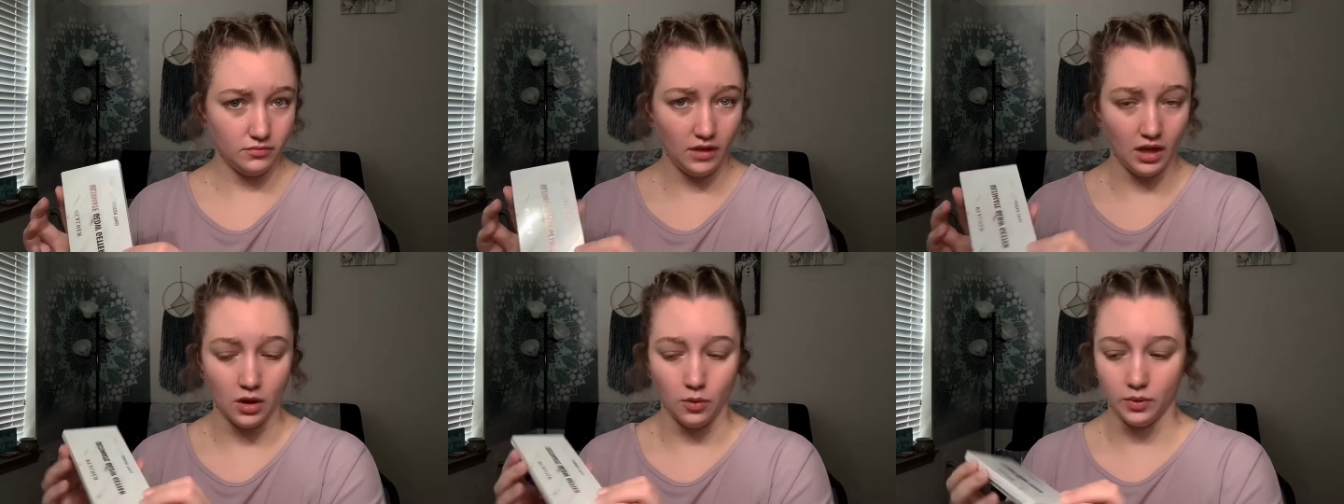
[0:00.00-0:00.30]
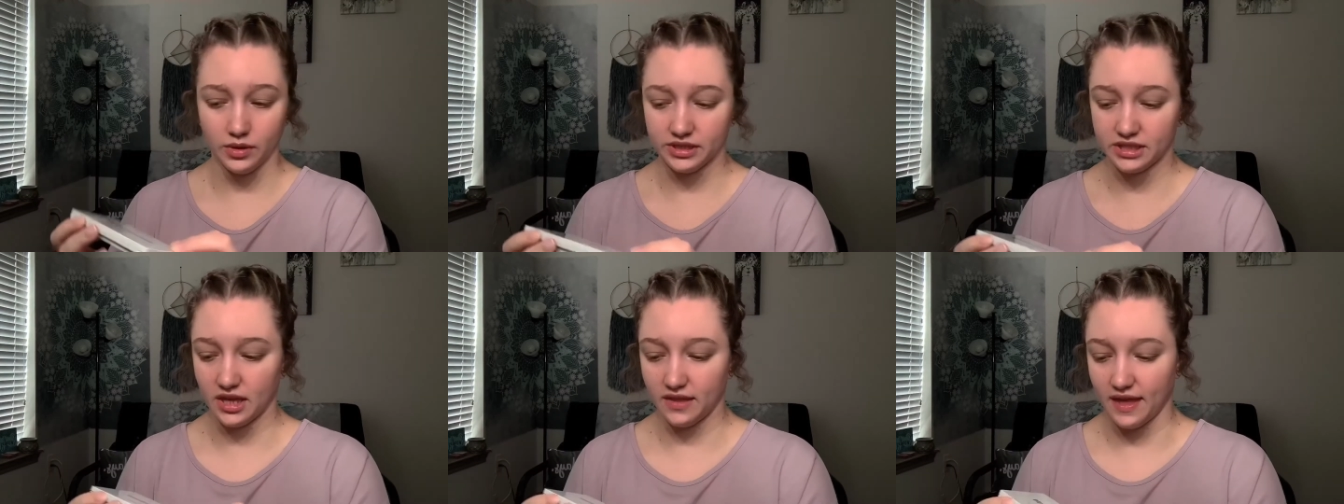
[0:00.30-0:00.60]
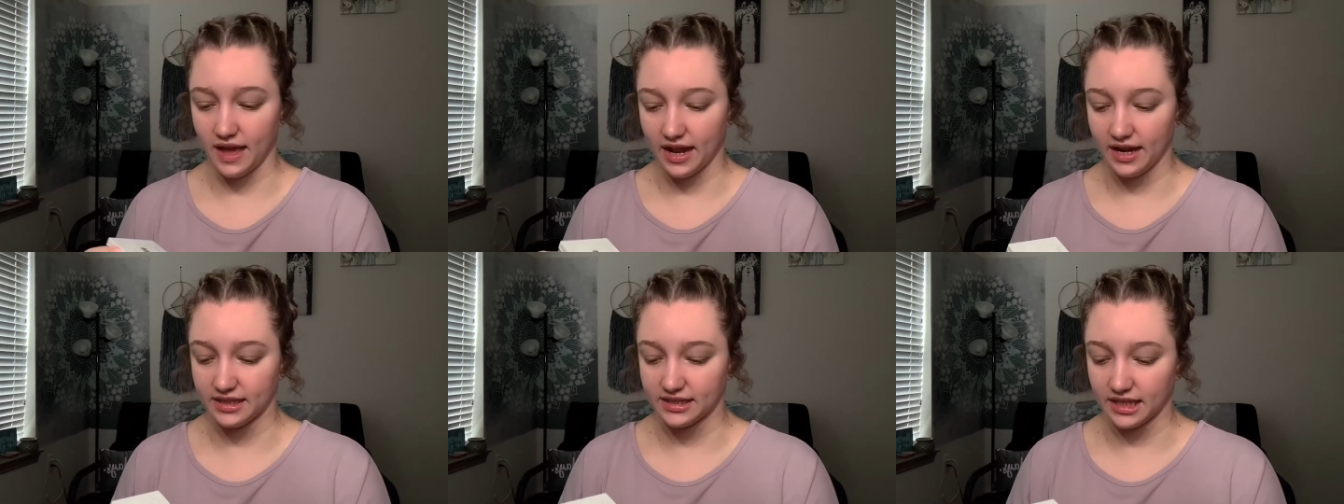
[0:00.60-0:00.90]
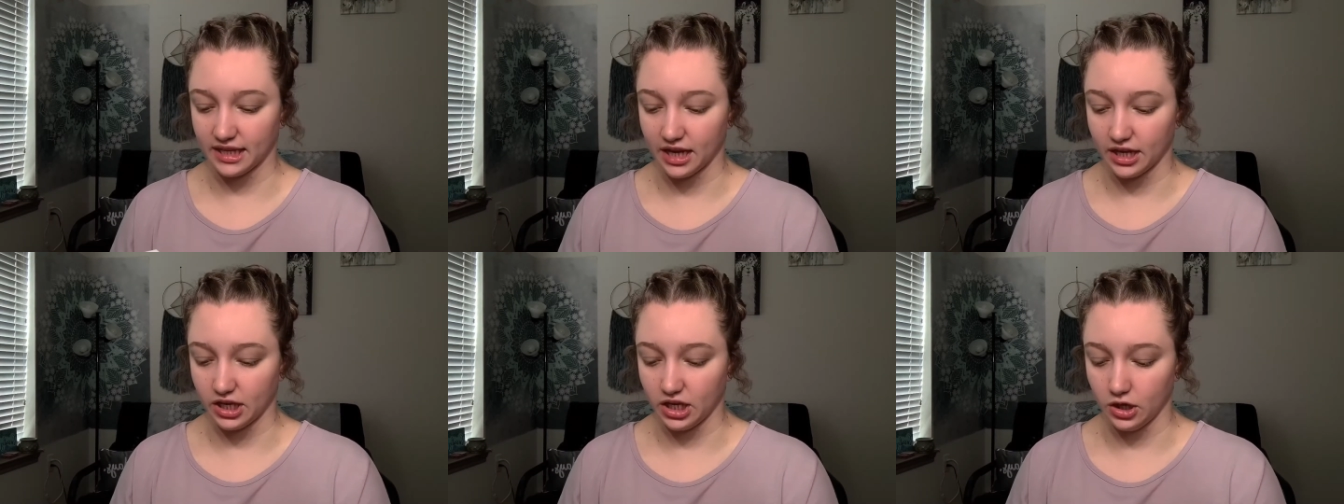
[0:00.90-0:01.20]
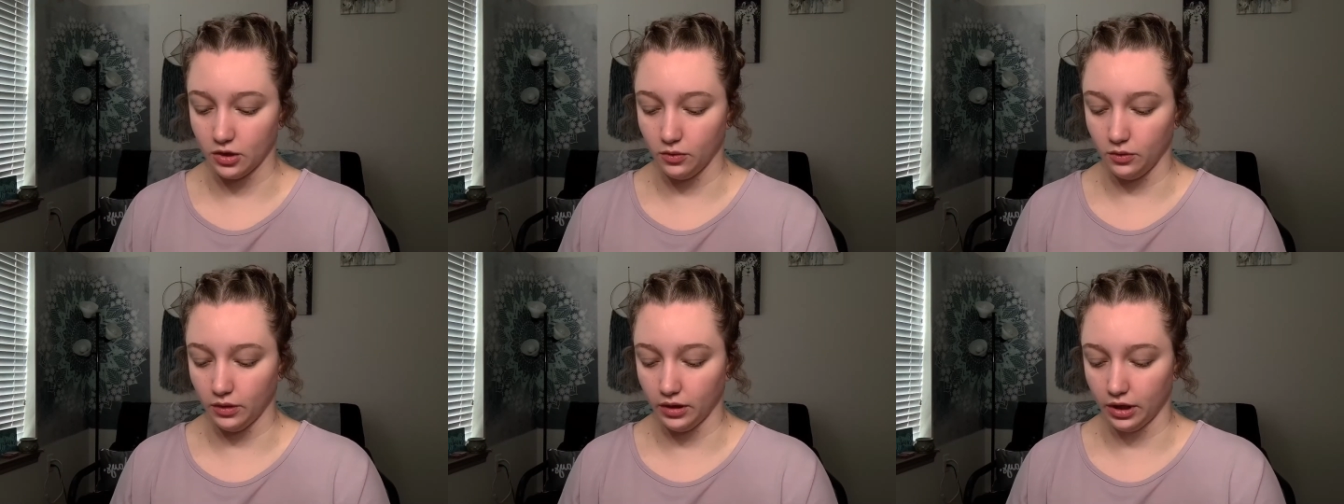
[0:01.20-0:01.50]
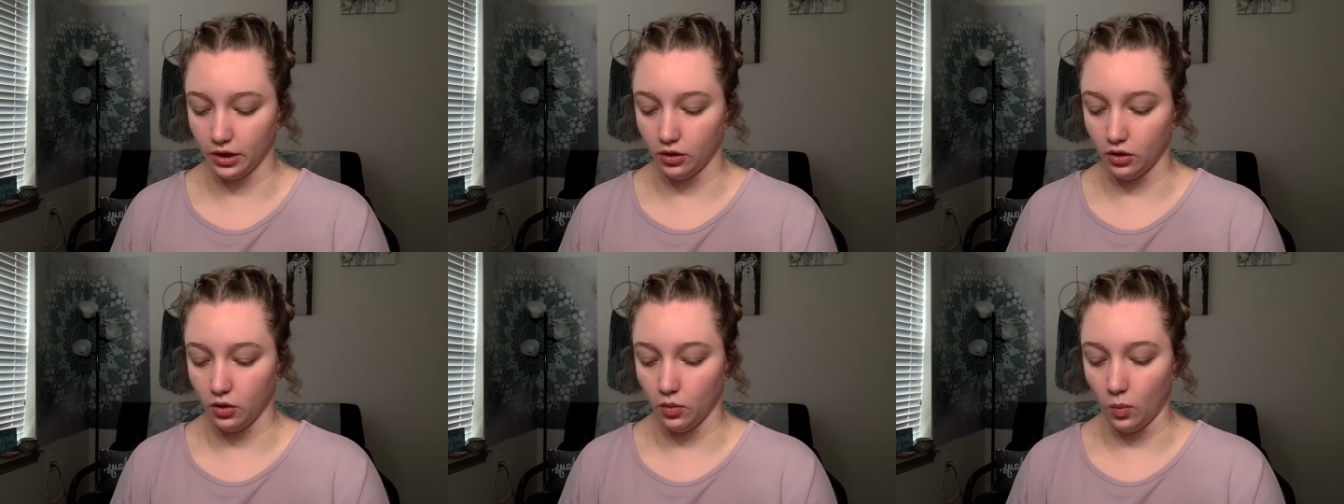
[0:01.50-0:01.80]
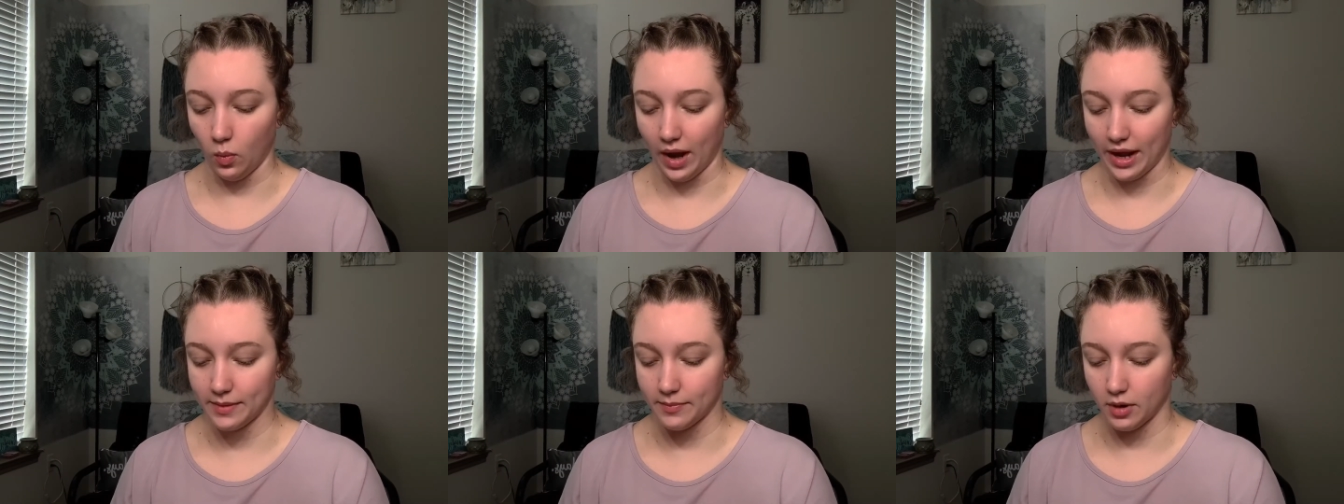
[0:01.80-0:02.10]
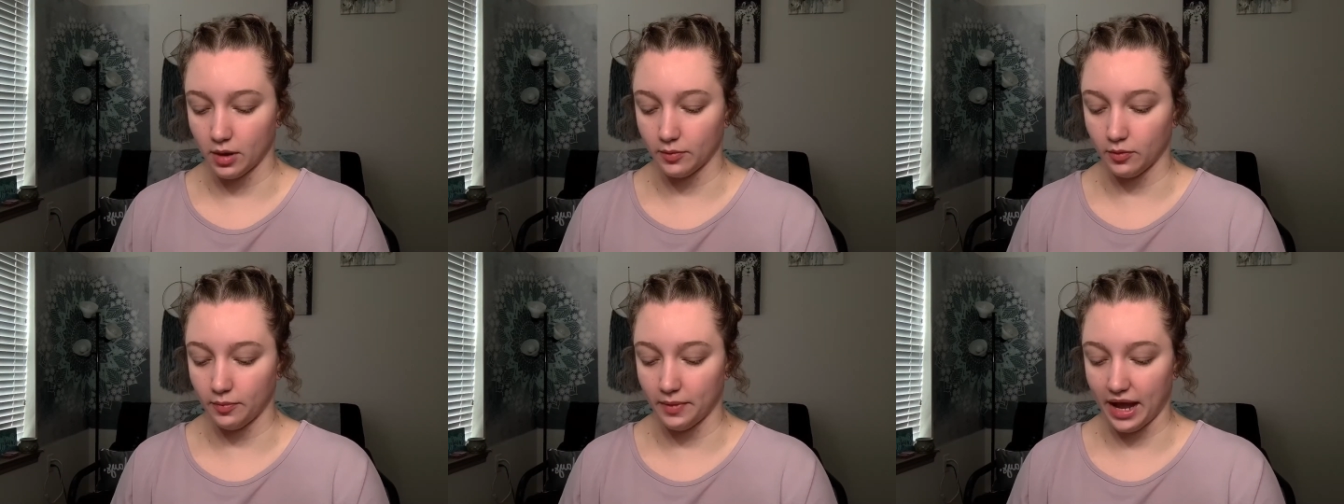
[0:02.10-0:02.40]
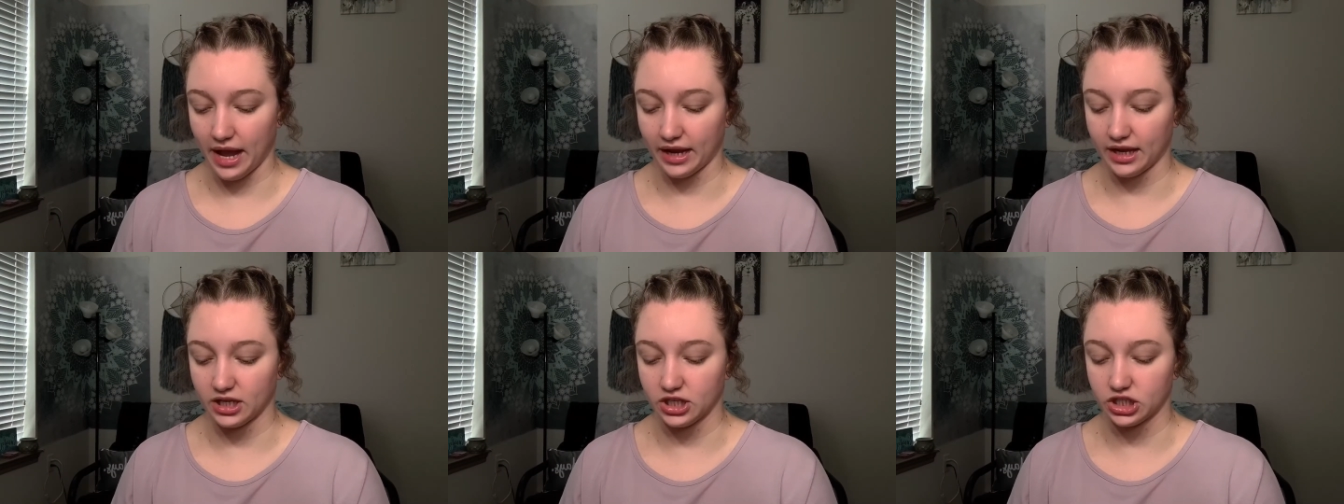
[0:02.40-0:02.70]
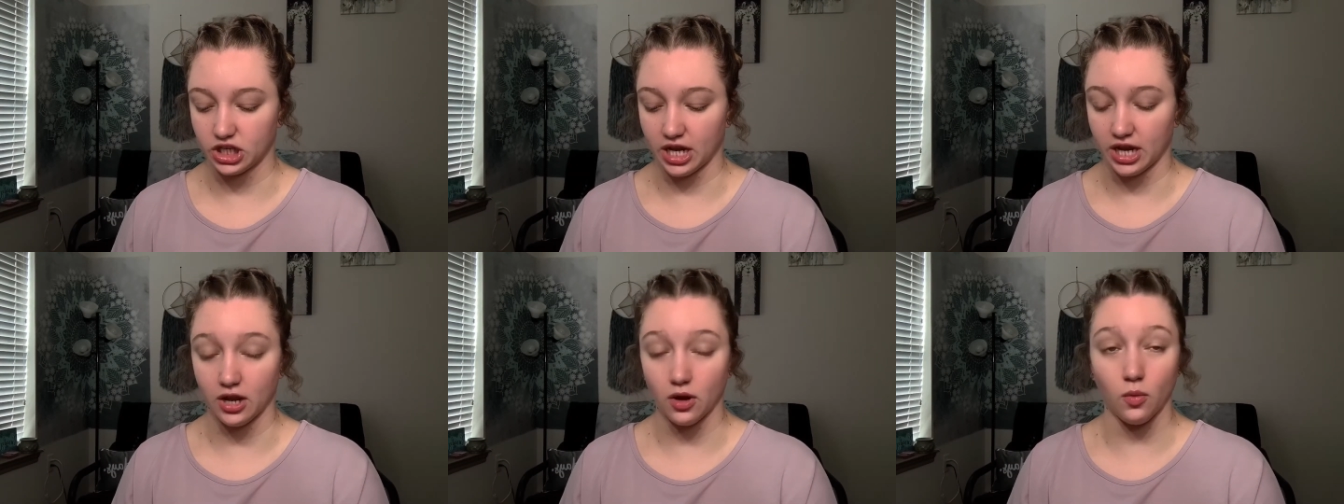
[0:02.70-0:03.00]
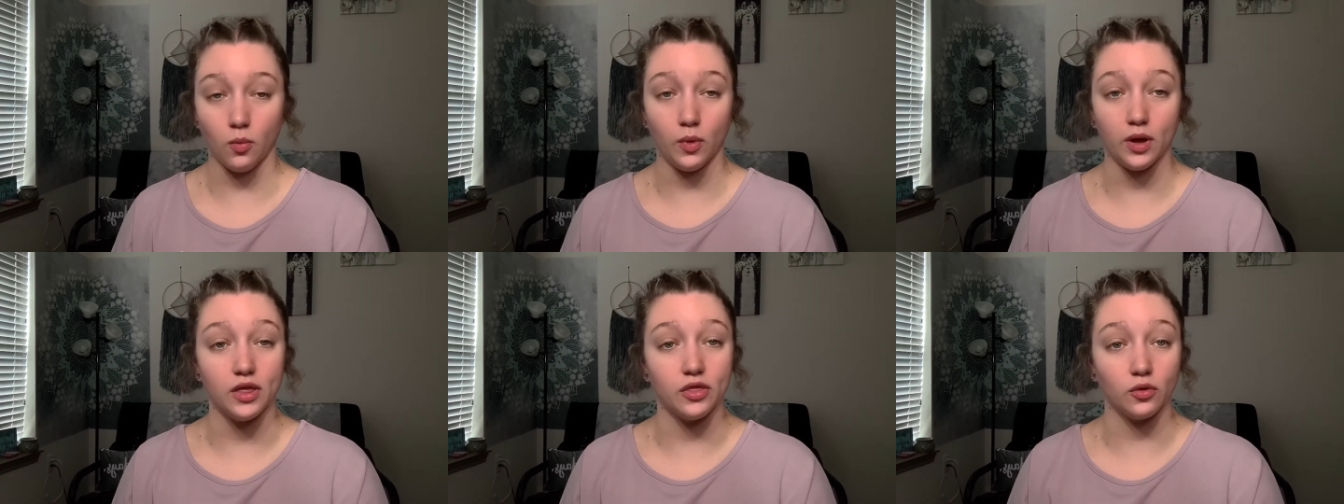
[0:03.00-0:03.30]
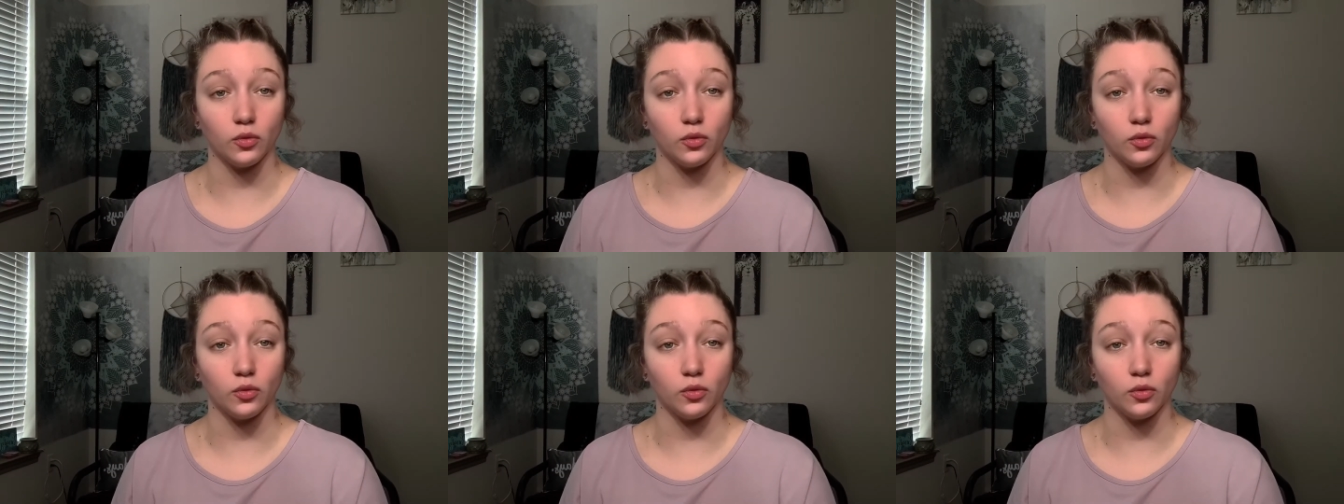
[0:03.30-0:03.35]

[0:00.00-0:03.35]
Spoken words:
I will say that it's like a cute little white marble packaging with